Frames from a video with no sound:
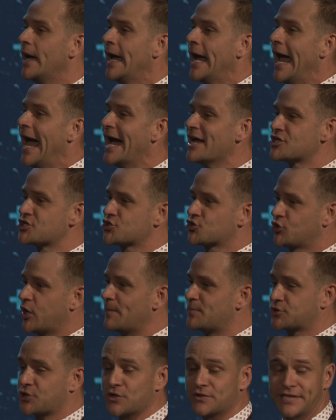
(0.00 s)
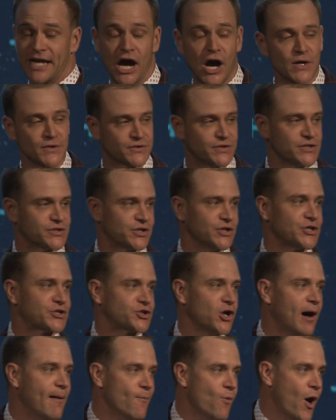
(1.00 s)
As scripture tells us in
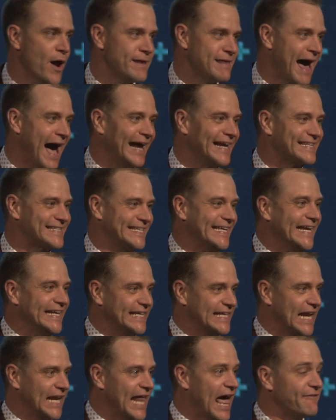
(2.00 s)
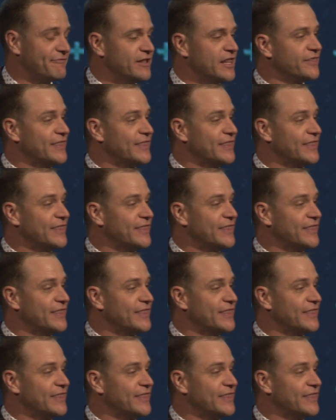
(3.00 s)
Psalm 119 and 11,